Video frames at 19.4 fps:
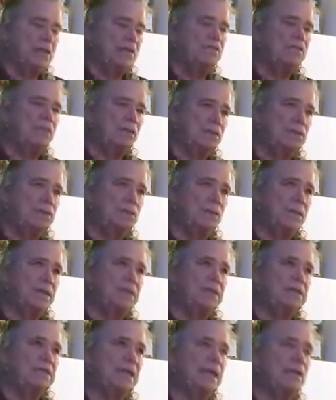The first one,
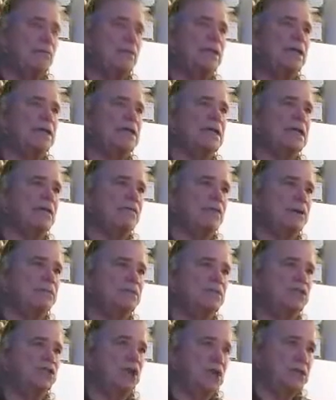he said, we can give
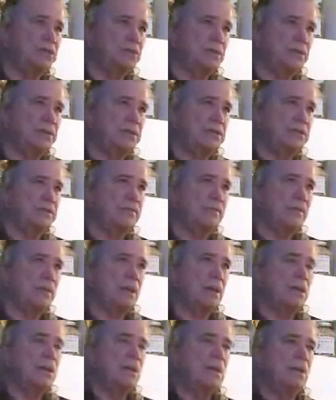up judgments.
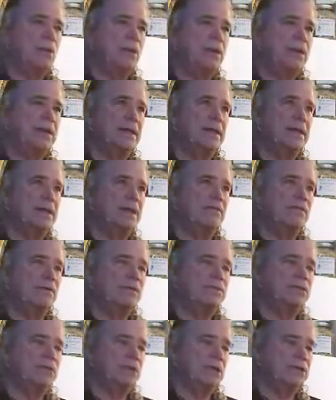We can give
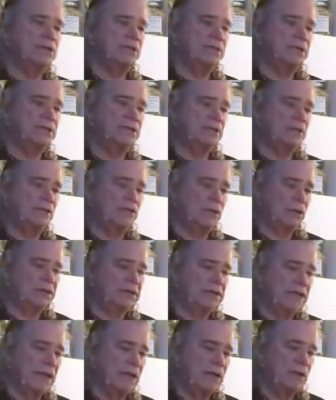up judgments of
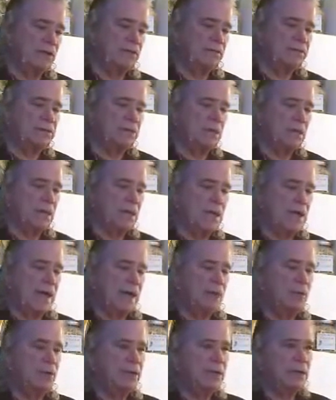ourselves,
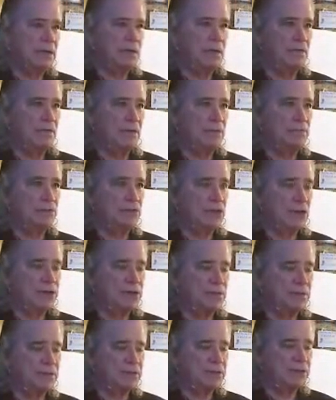and we can give up
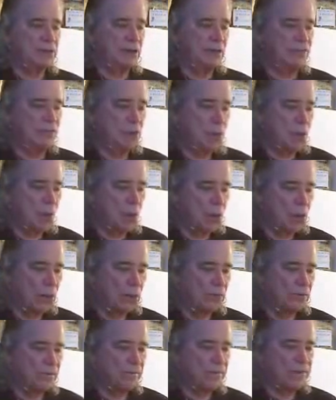judgments of the
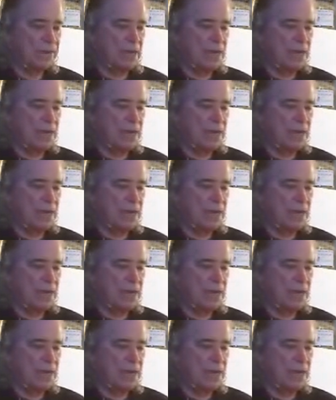world.